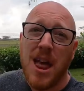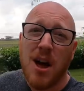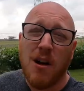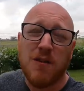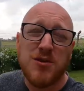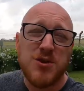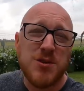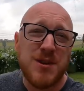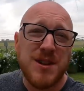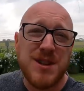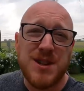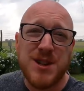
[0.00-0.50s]

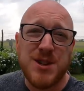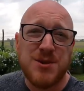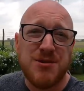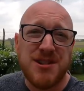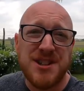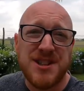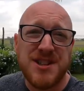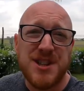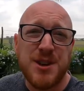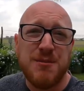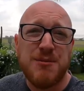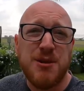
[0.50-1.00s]
of
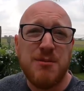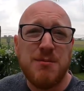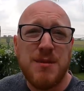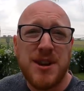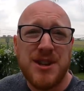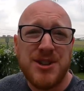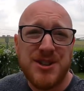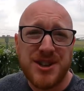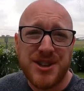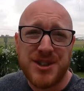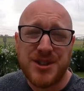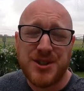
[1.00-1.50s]
2020 up at
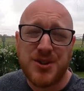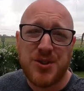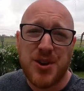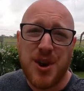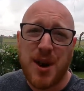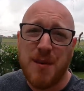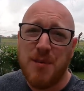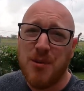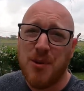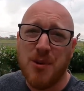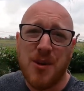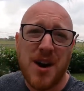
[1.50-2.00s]
Manchester
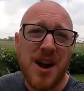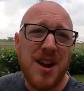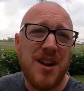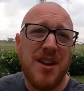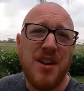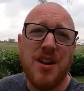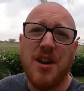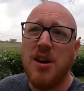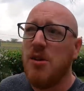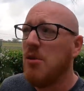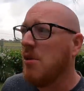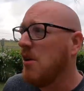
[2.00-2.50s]
Airport, had
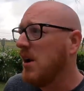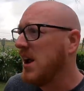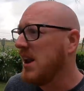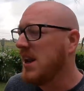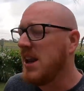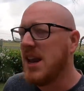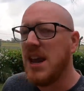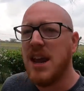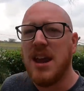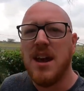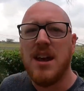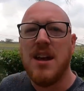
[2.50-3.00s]
no
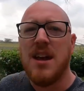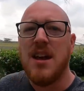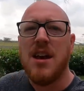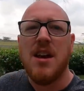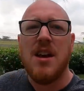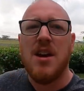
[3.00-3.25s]
idea